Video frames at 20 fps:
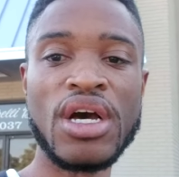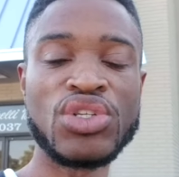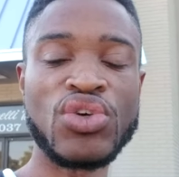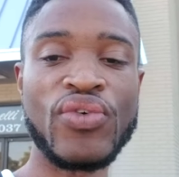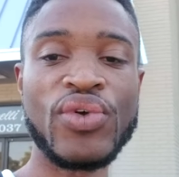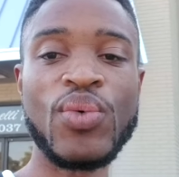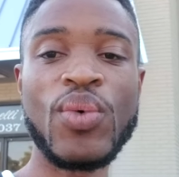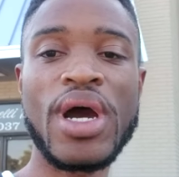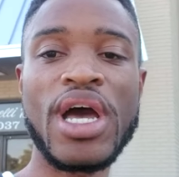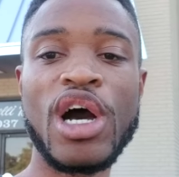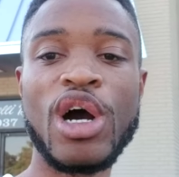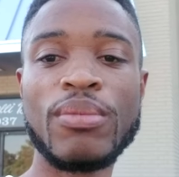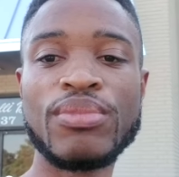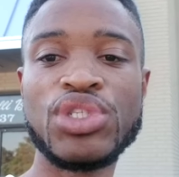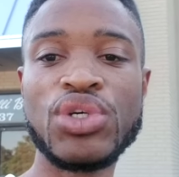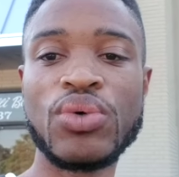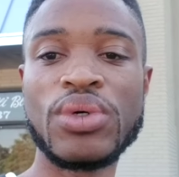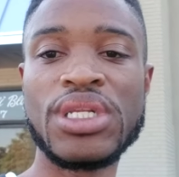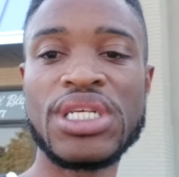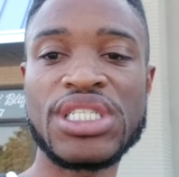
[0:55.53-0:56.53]
So if you want help
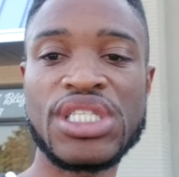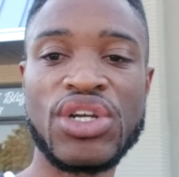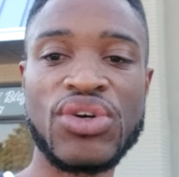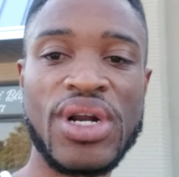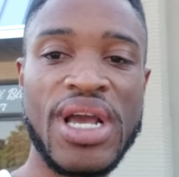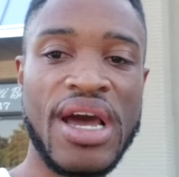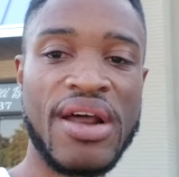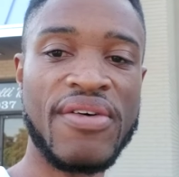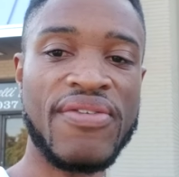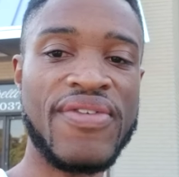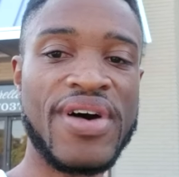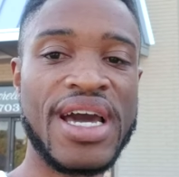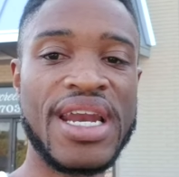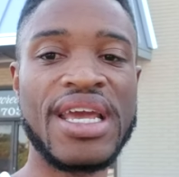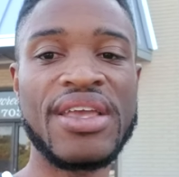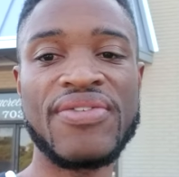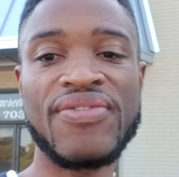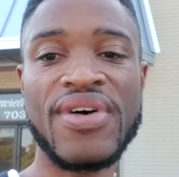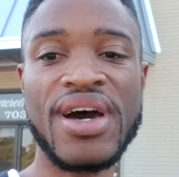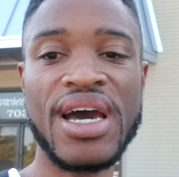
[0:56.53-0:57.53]
doing this, learning how to
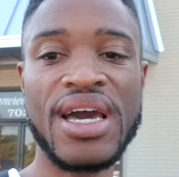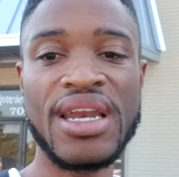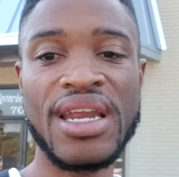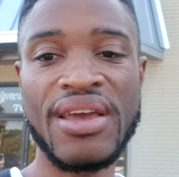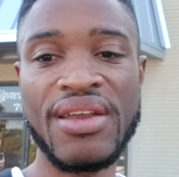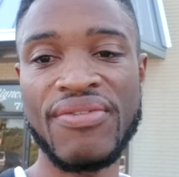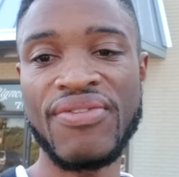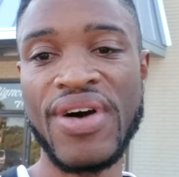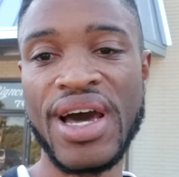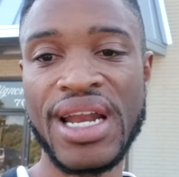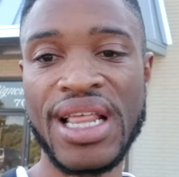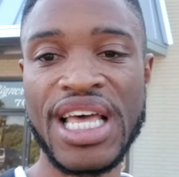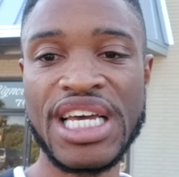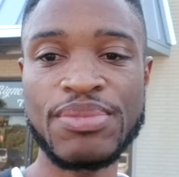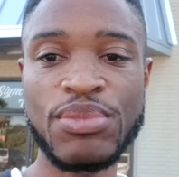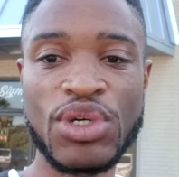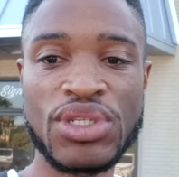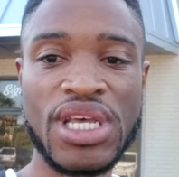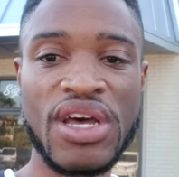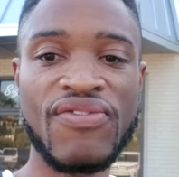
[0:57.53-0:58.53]
finance, find, and finalize
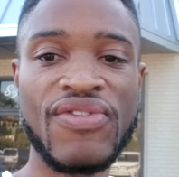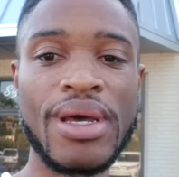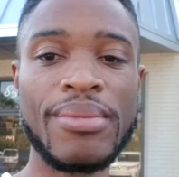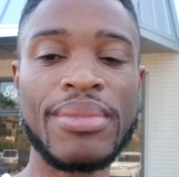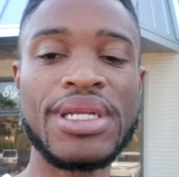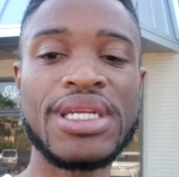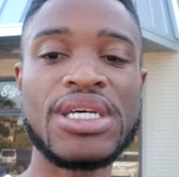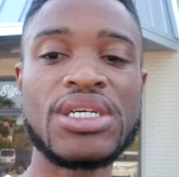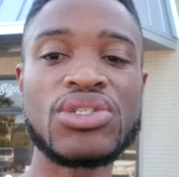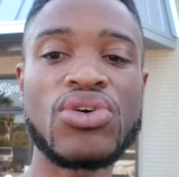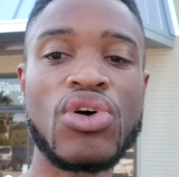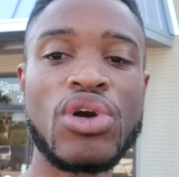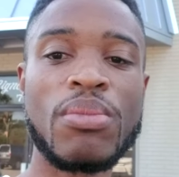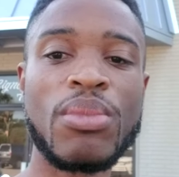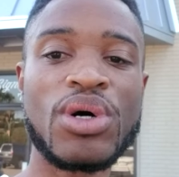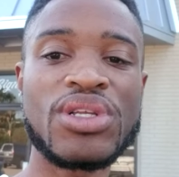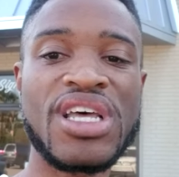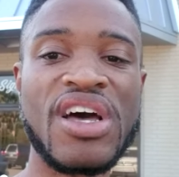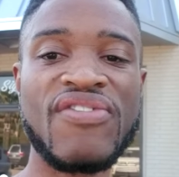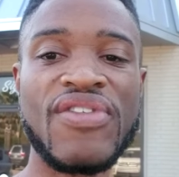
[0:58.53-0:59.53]
multifamily deals, go to
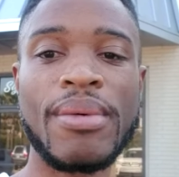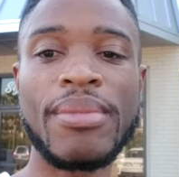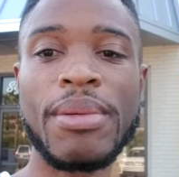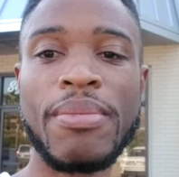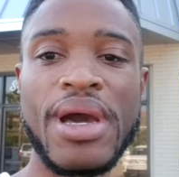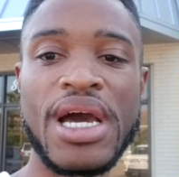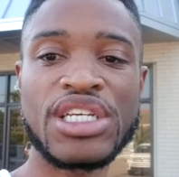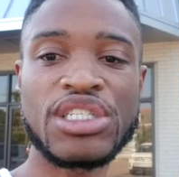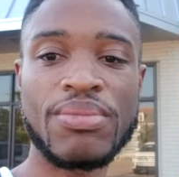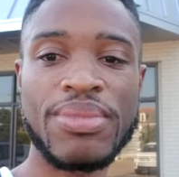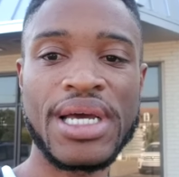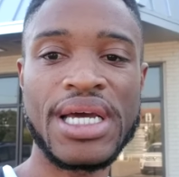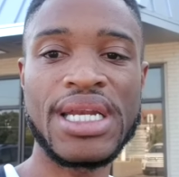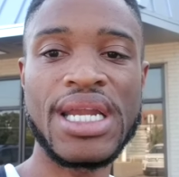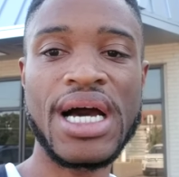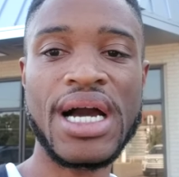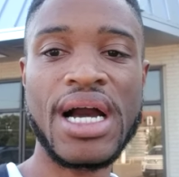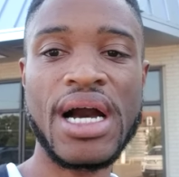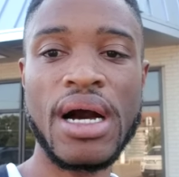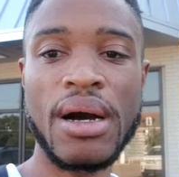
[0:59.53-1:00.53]

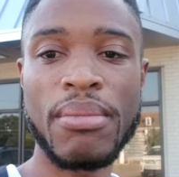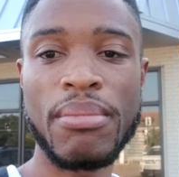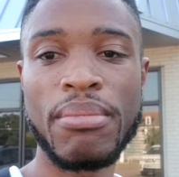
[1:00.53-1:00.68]
multifamilymasterplan.com.